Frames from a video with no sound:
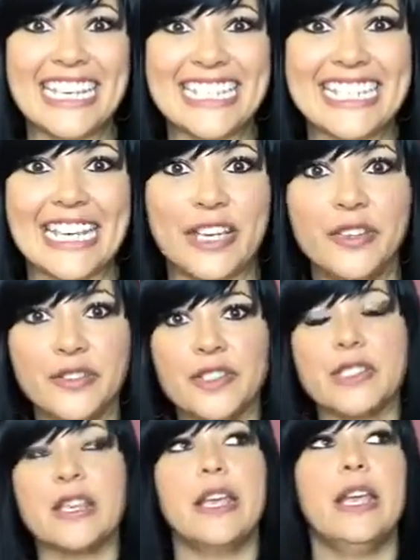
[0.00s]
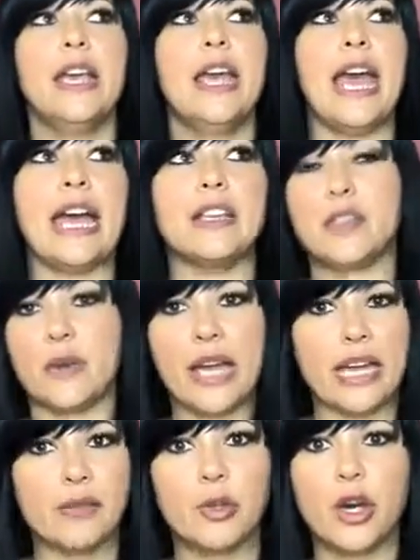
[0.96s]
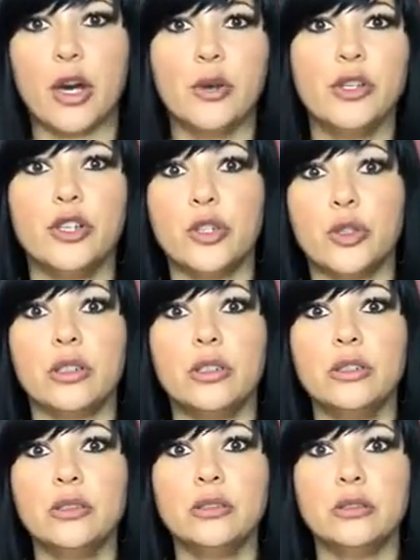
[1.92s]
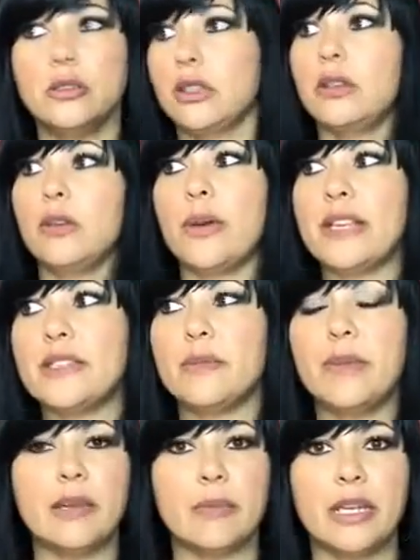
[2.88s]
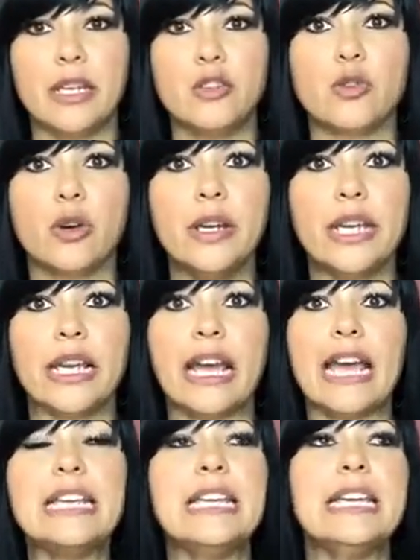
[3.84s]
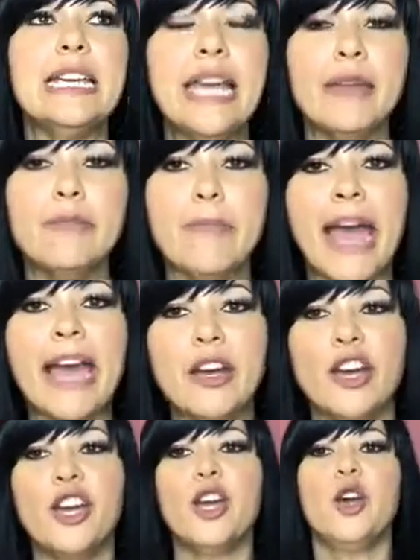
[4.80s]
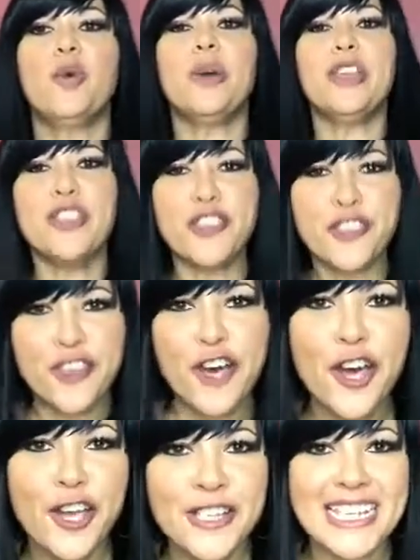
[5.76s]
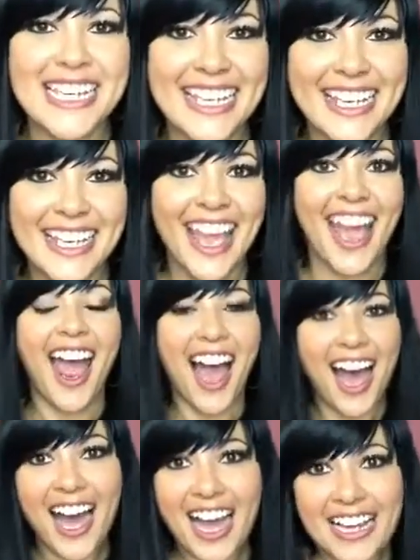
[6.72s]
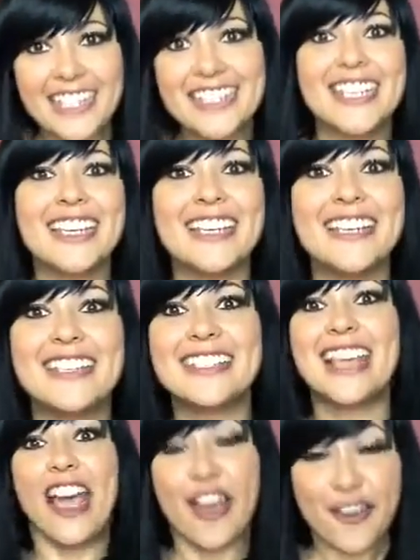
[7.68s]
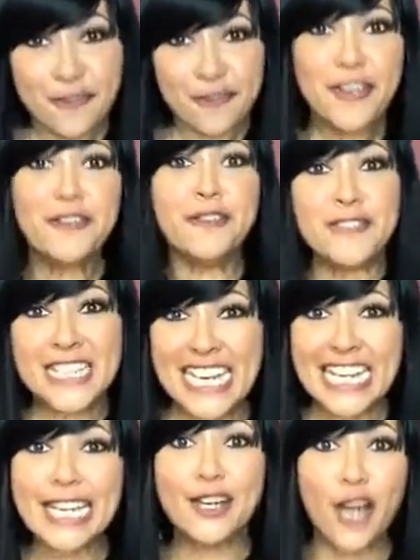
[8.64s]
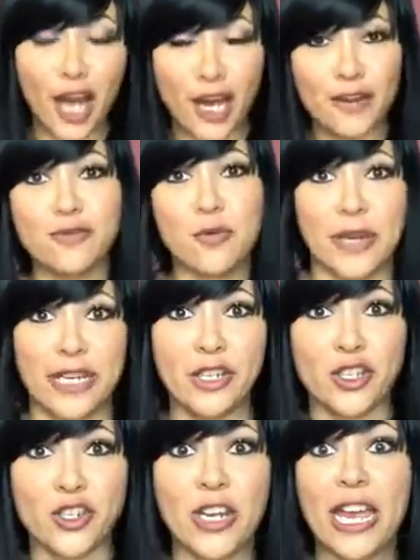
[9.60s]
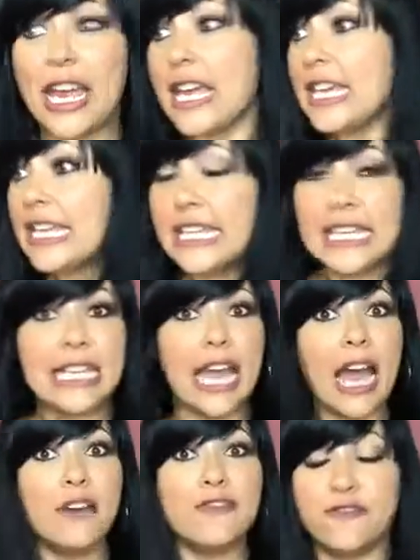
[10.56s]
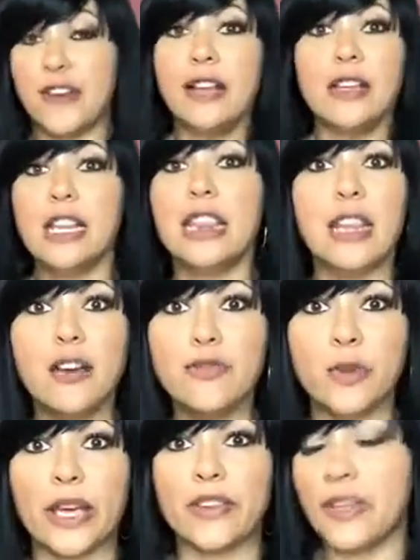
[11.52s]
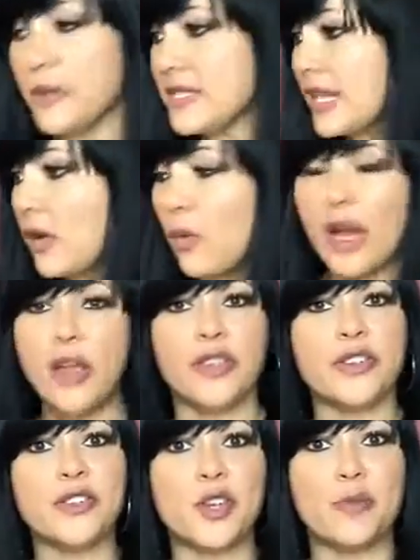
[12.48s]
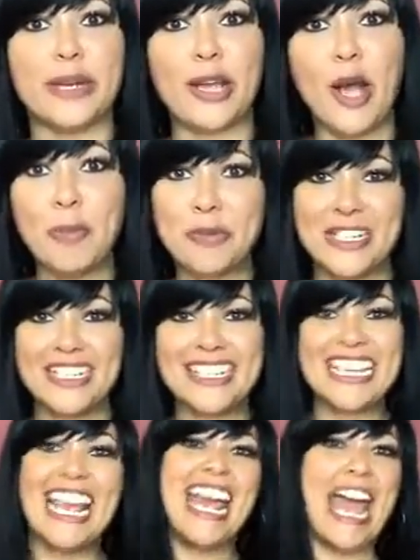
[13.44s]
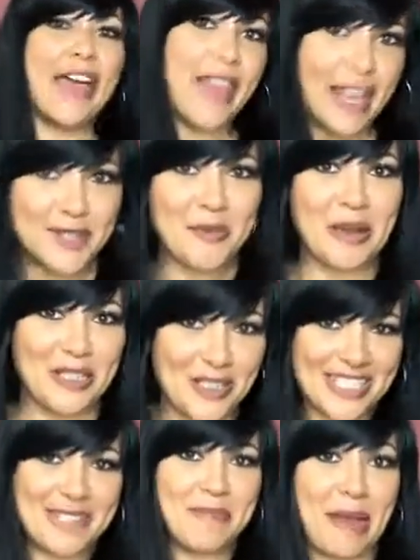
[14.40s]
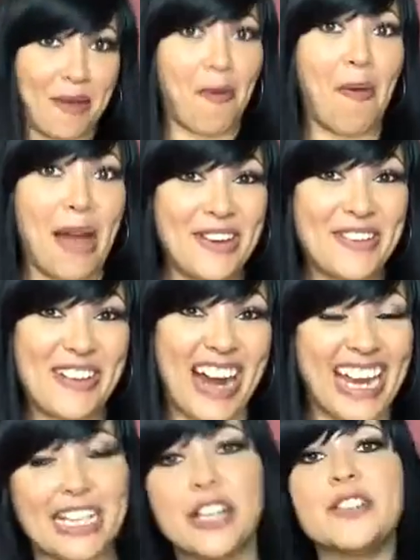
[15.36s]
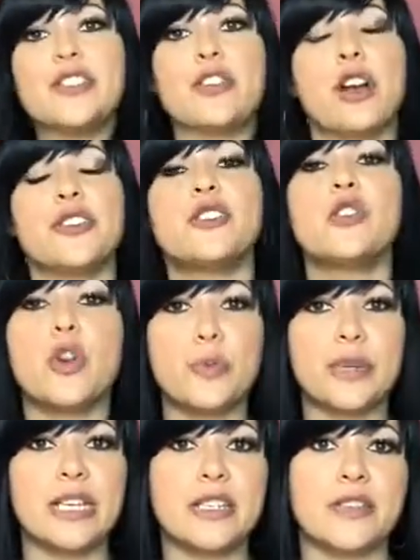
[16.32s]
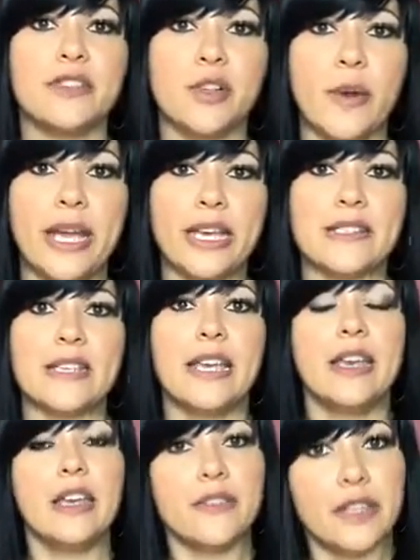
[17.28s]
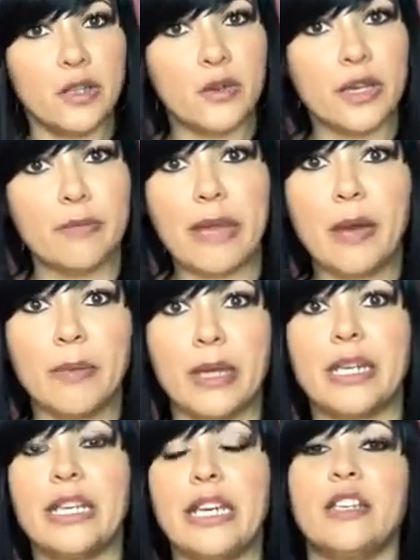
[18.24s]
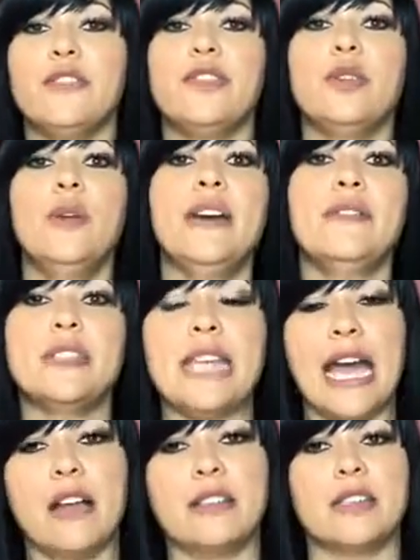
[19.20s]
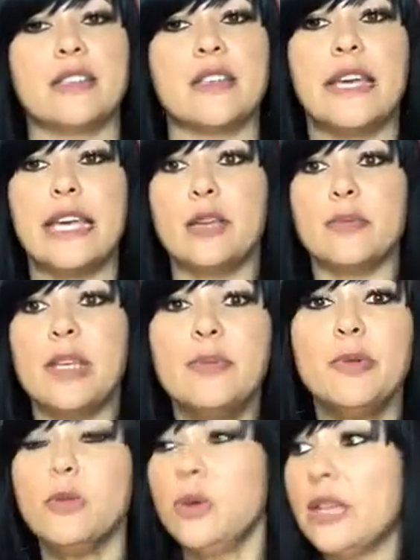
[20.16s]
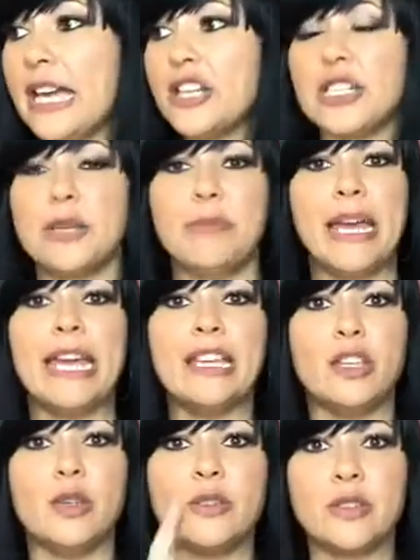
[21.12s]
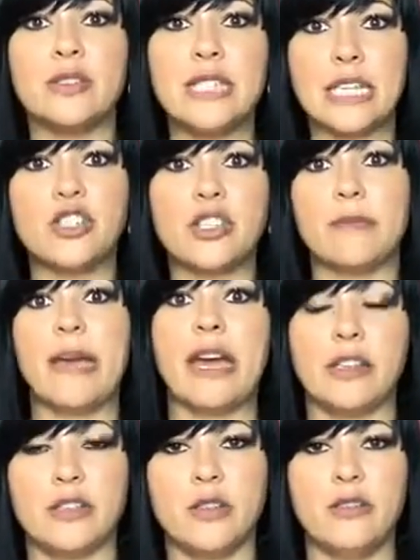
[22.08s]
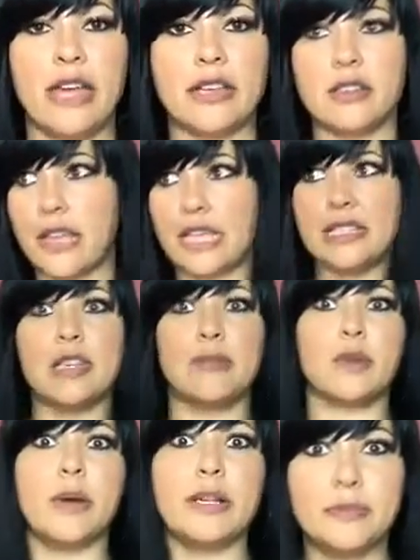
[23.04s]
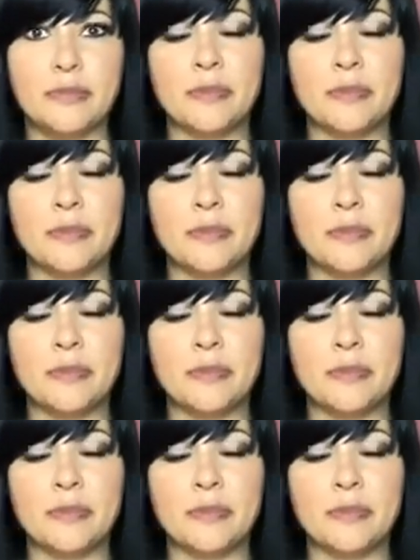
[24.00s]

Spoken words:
his gifts. And so I had him go and Google ways to make money drawing. And he came back with 30 ideas, 15 of which he fell in love with. He was like, wow, there's so many options. And that's when you just pick one, right? Because there are so many different ways that you can make money. And if you have a talent, people will actually pay you to teach them how to do that. So that's number one.